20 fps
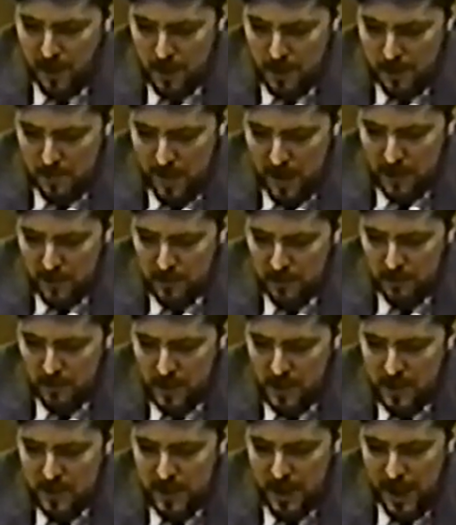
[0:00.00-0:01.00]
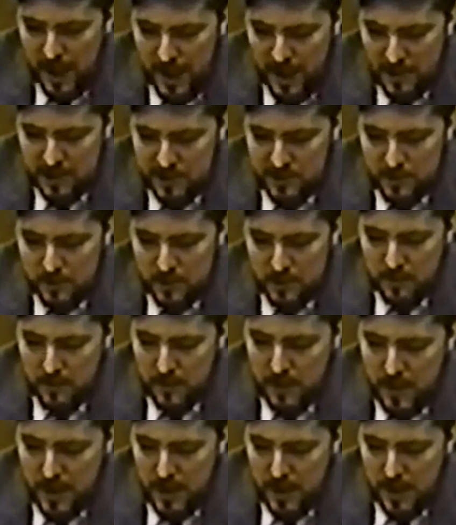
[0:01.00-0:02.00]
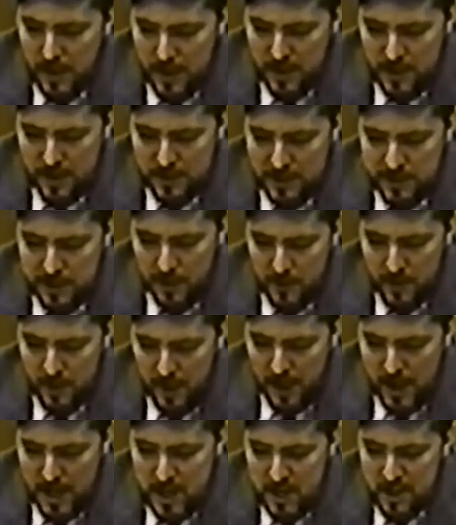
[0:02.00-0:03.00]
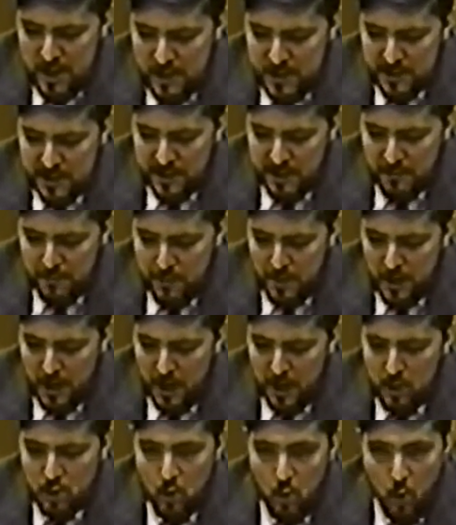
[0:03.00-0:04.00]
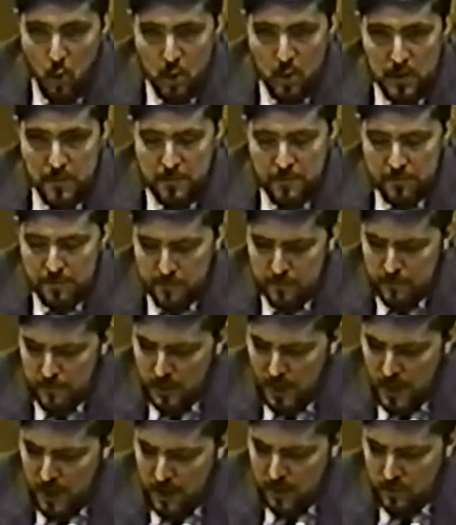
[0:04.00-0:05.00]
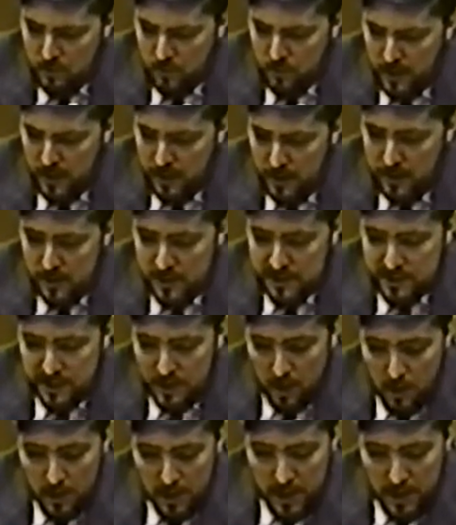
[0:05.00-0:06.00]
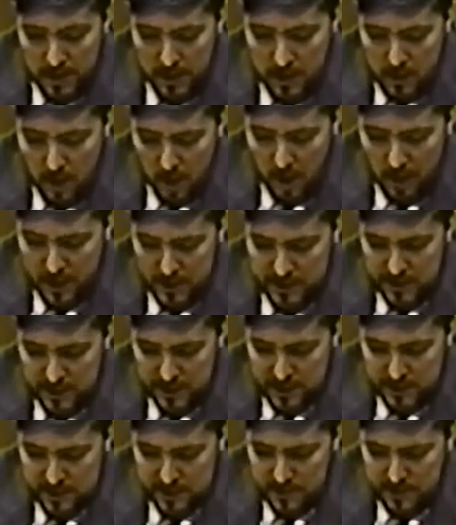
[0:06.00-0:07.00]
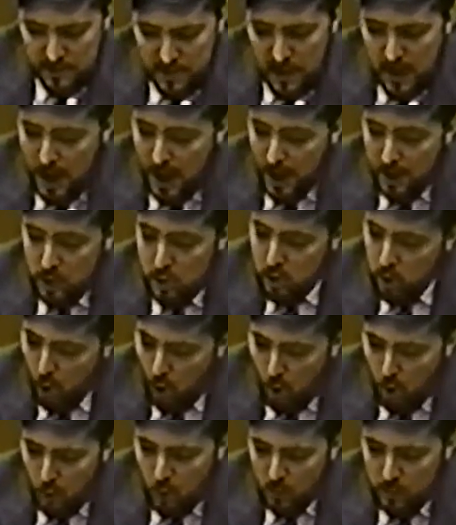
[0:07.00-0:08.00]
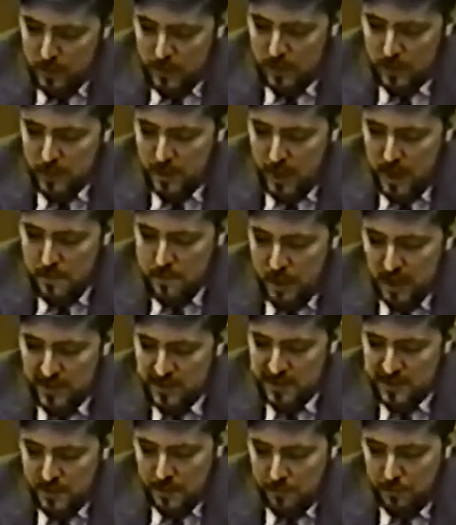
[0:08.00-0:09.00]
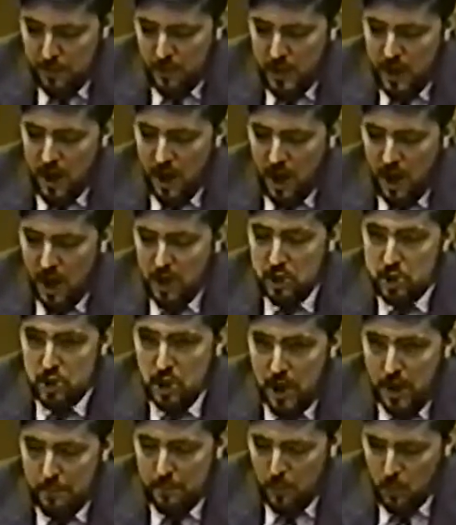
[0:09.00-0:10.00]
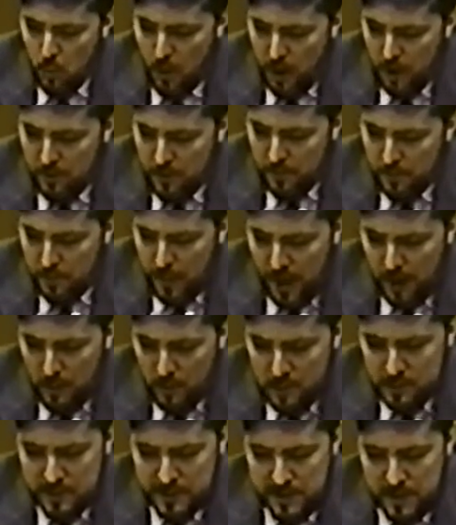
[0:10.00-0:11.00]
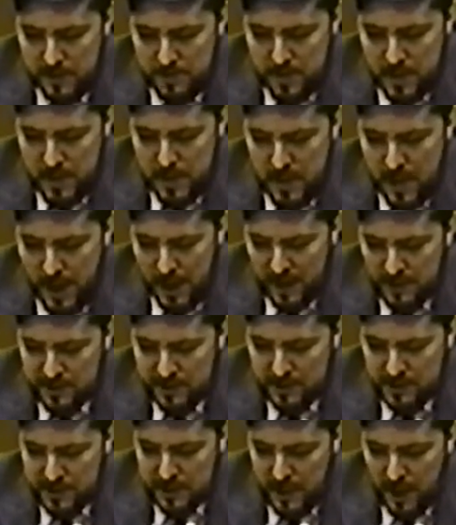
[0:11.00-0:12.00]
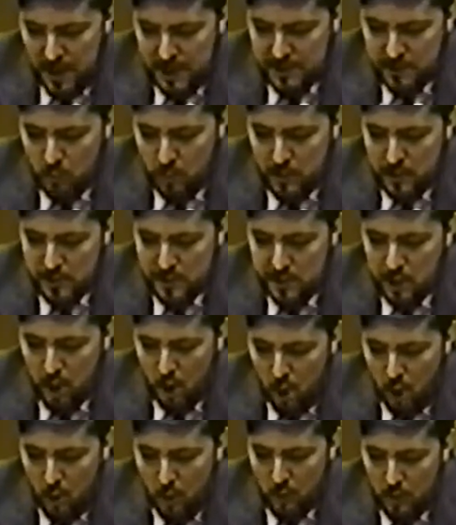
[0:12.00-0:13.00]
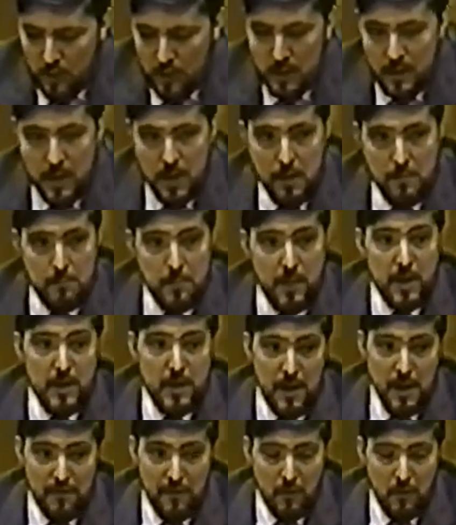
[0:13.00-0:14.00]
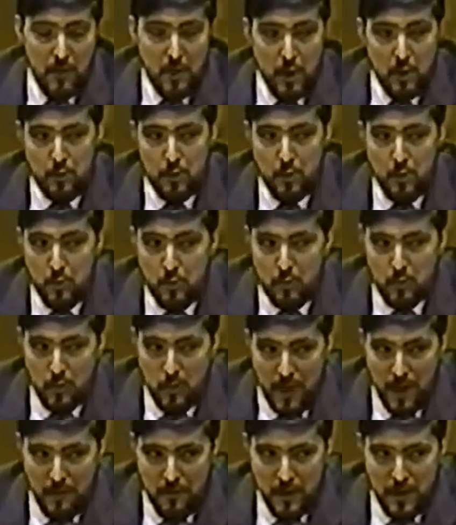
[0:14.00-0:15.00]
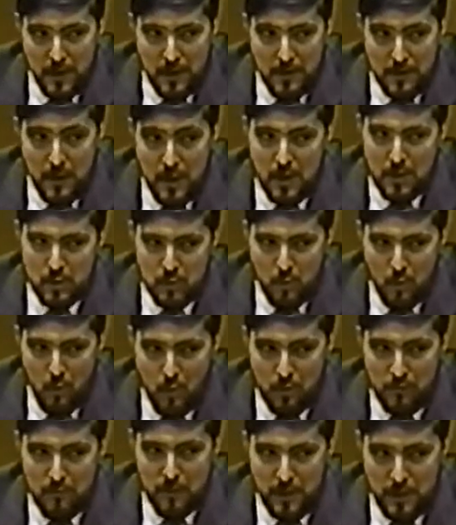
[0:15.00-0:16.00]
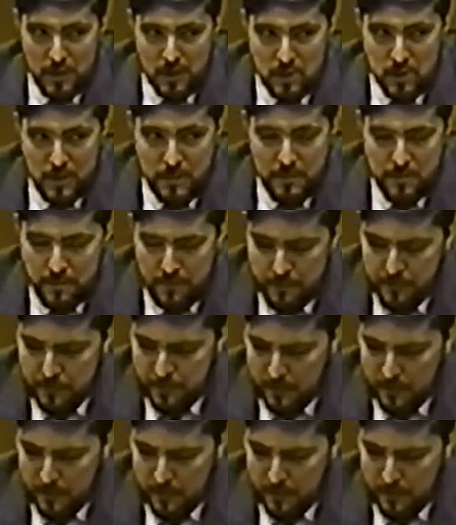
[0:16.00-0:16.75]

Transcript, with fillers: fundamentally, the answer is that atheists have been ignored, treated as though they did not exist, and told that they must simply hush up while the powers that be exercise what is called benevolent neutrality toward religion.